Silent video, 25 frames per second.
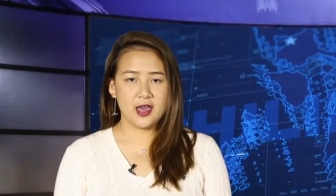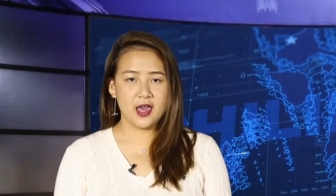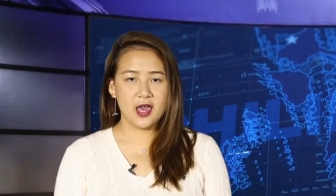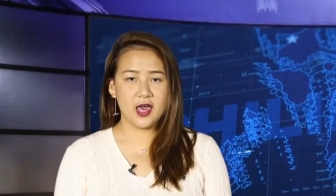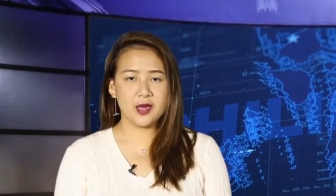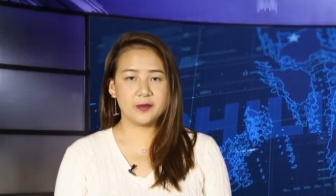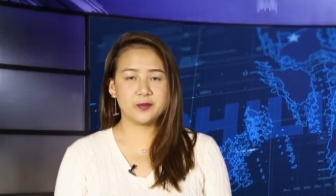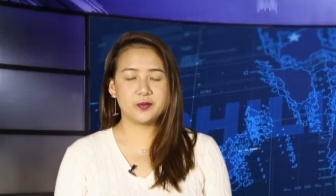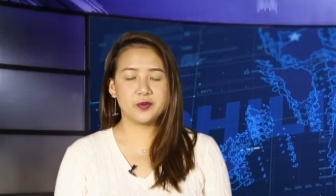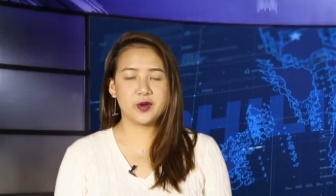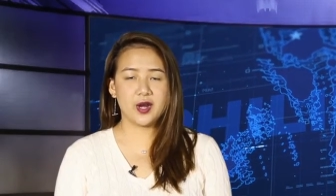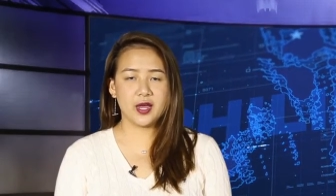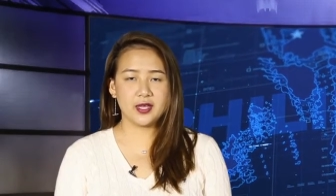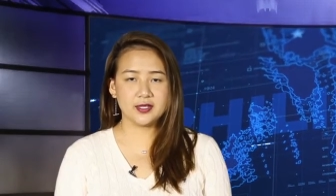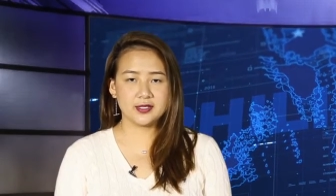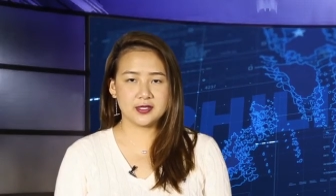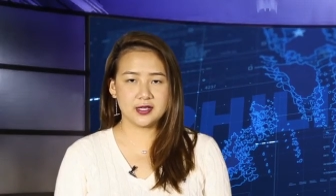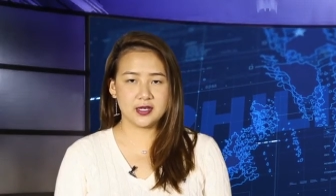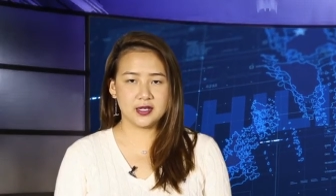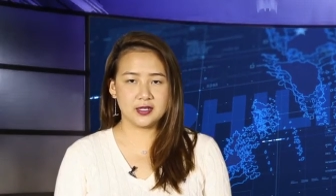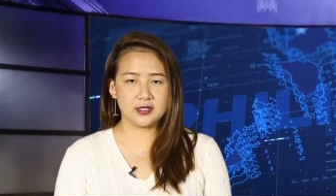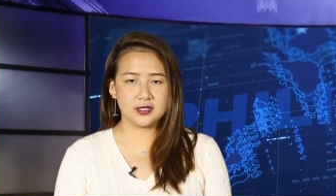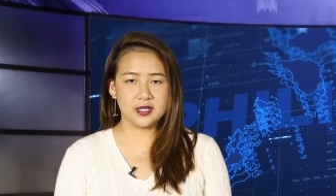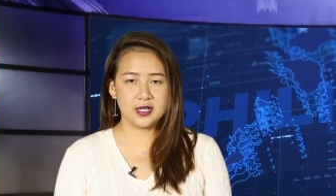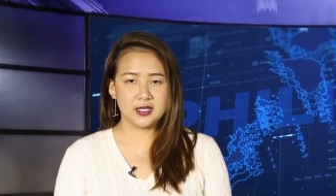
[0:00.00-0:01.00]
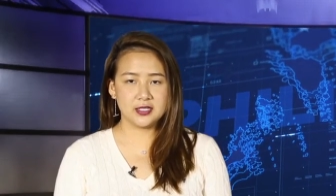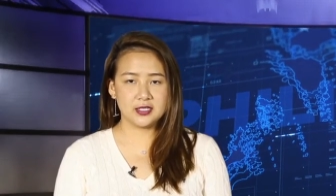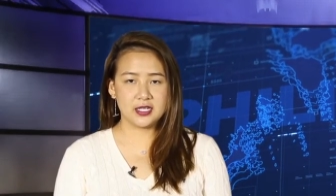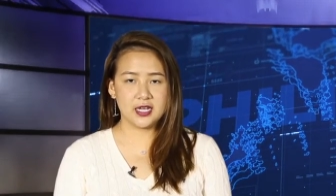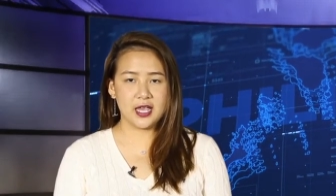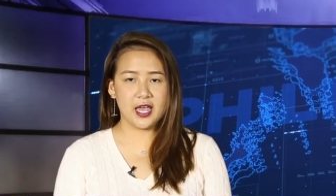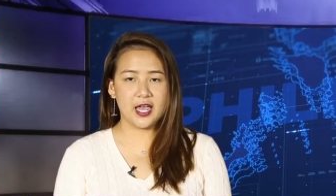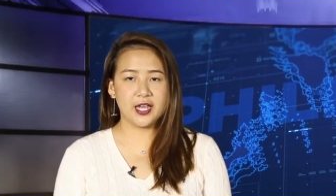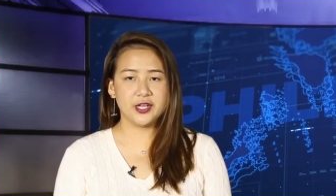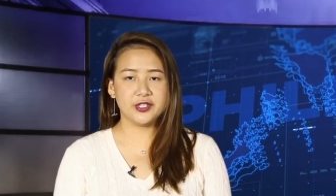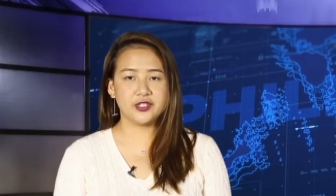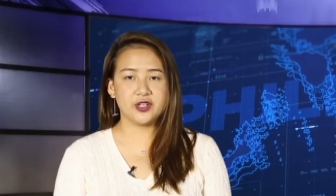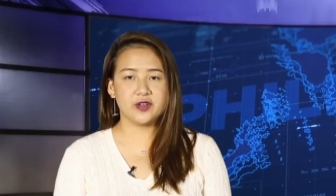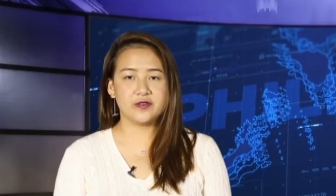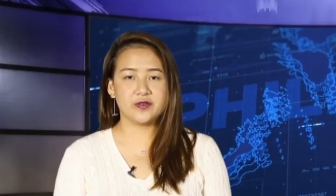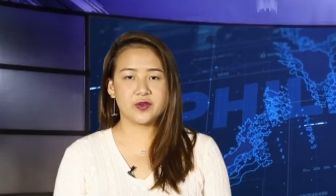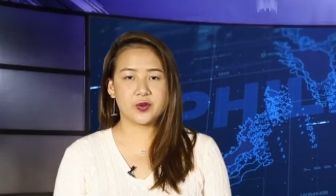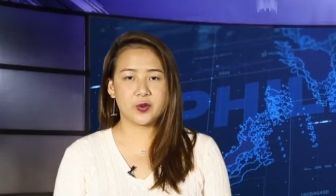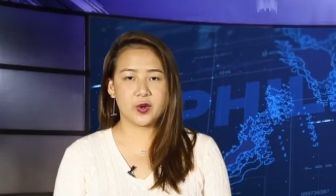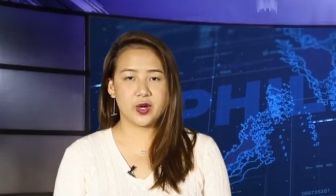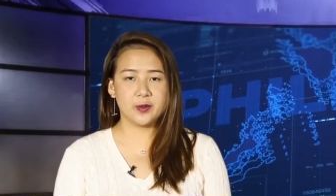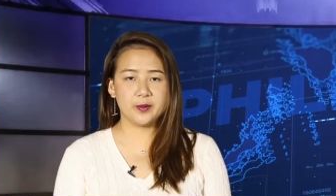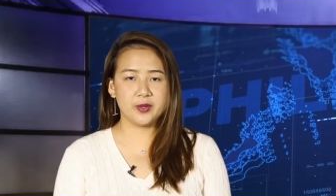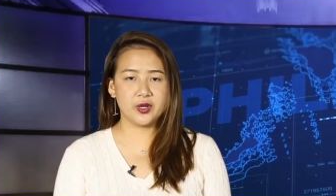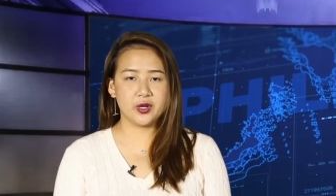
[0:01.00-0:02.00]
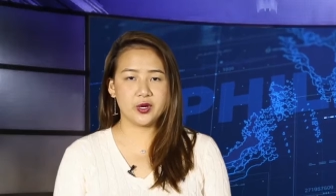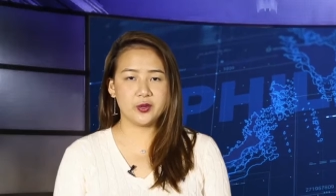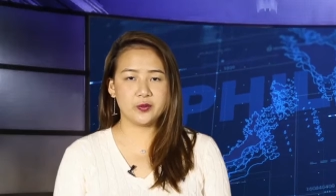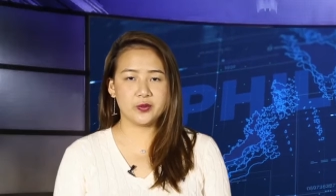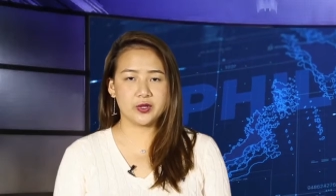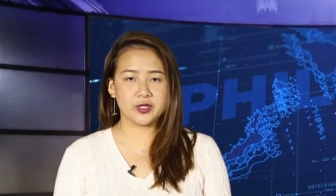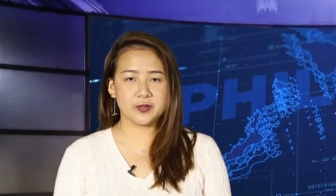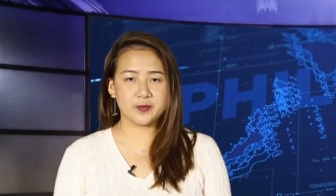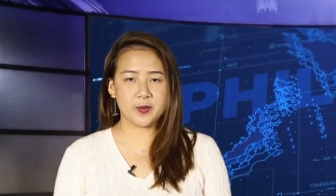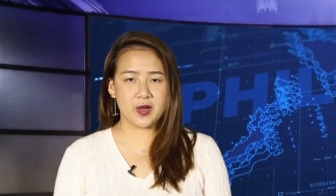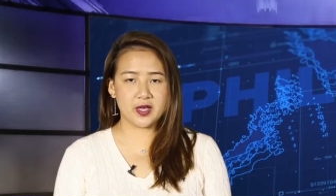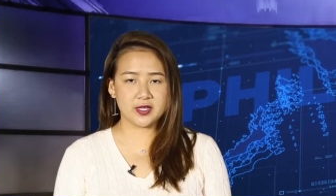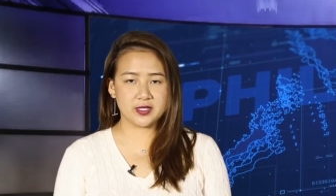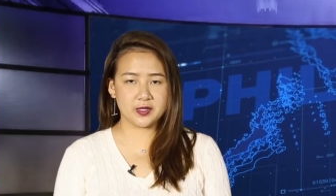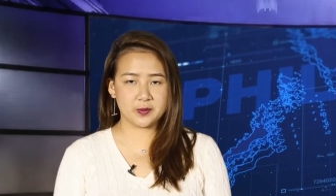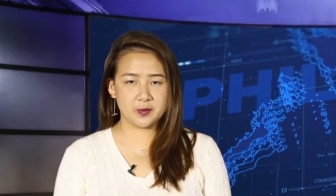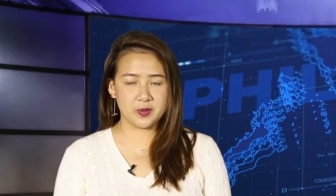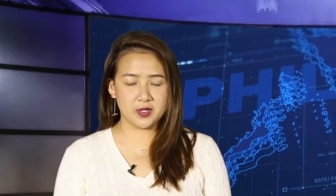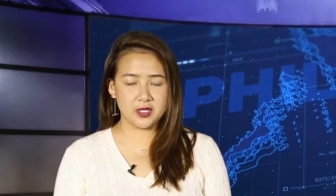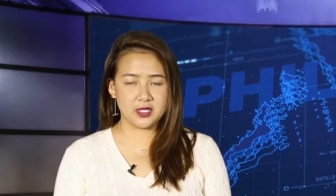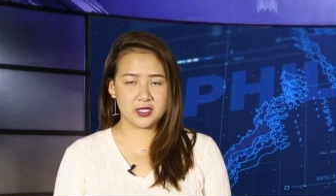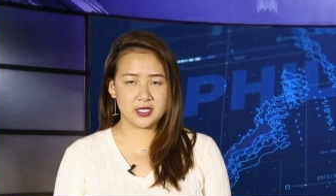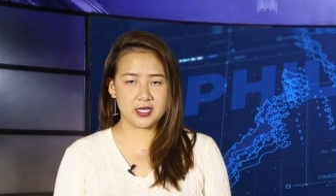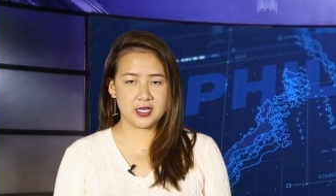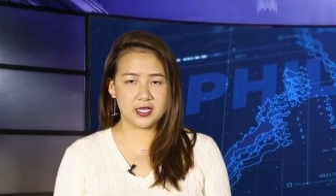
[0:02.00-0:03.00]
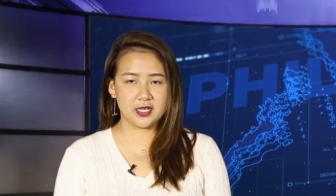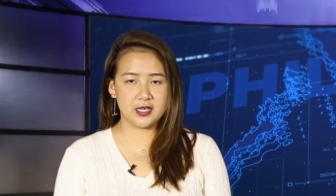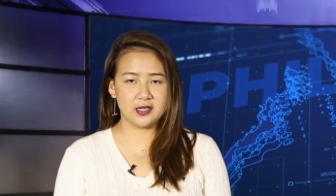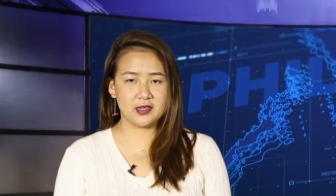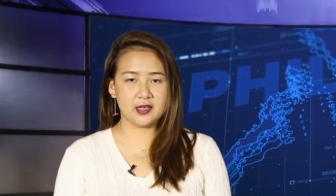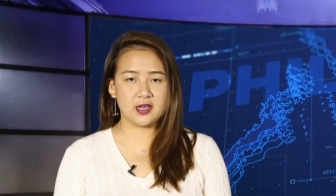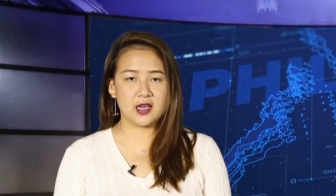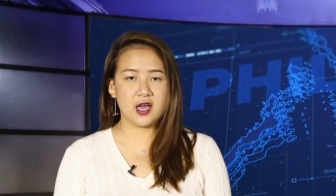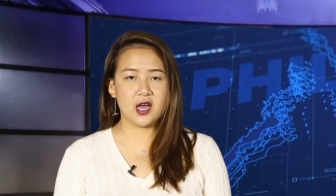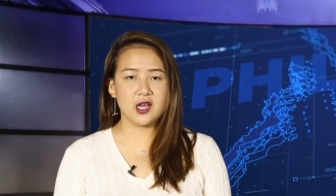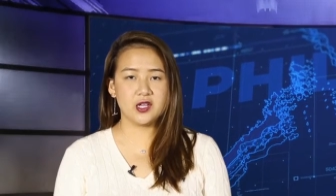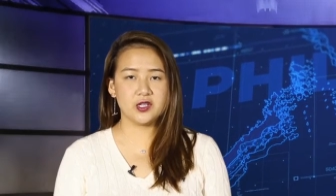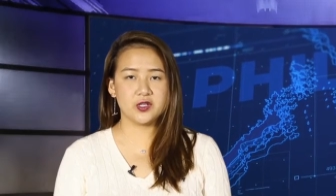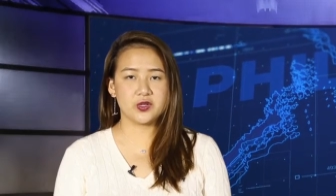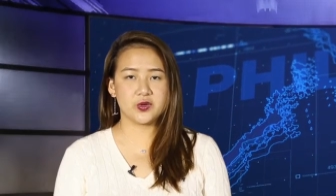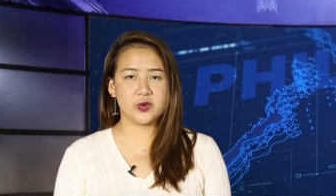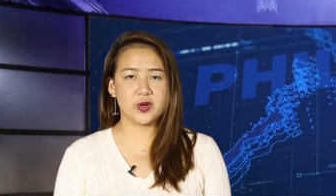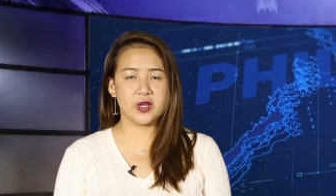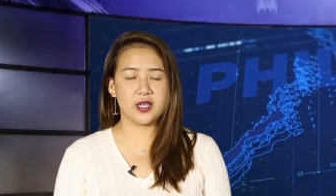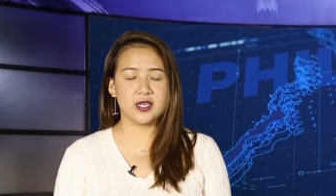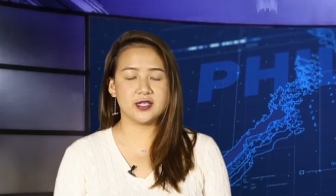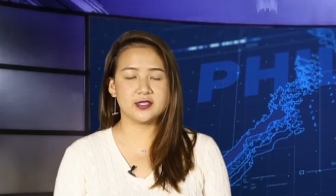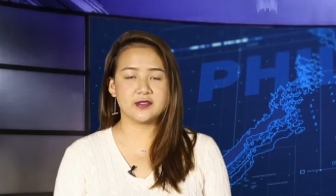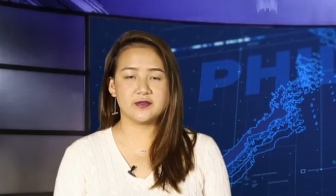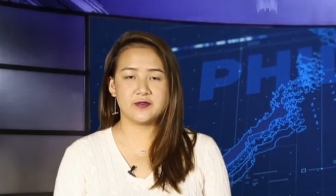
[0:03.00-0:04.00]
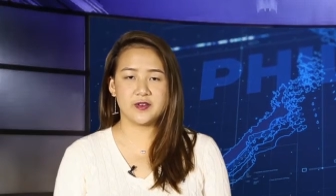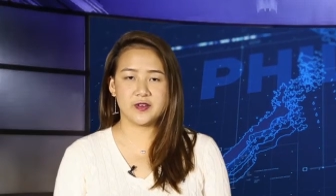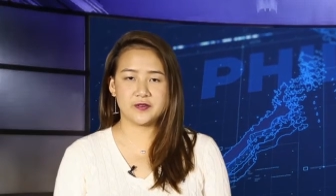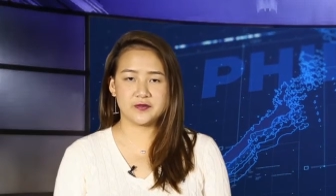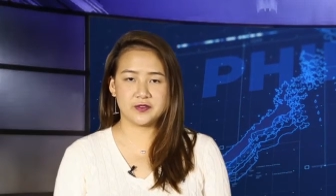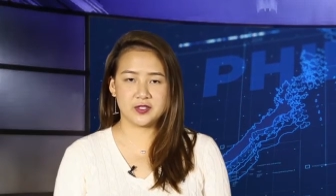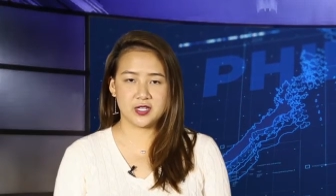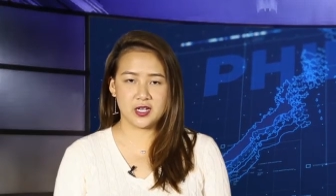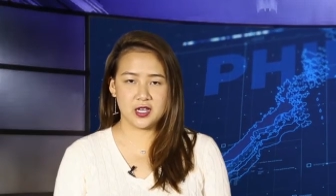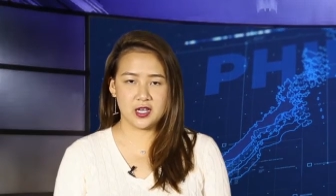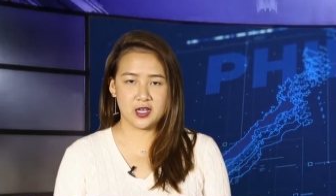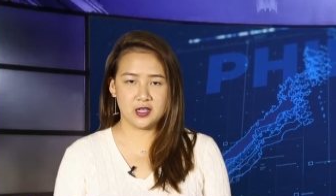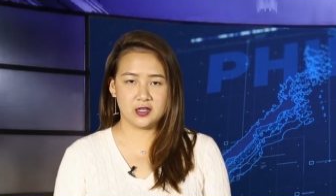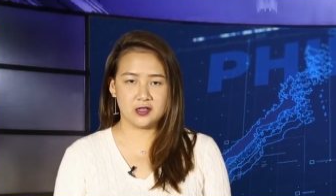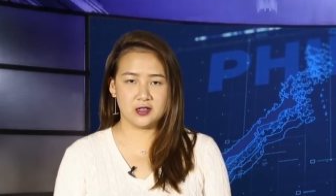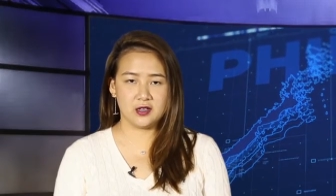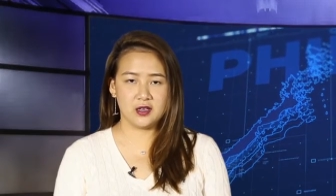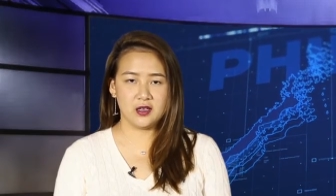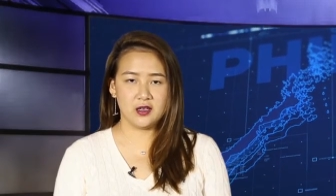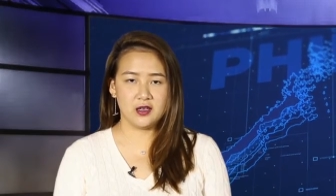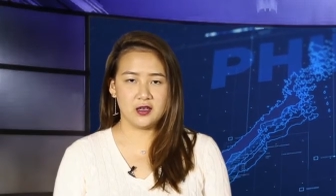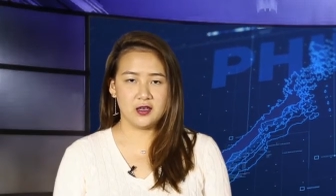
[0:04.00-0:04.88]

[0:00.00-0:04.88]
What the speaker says: At present, the age of criminal responsibility in the country is 15.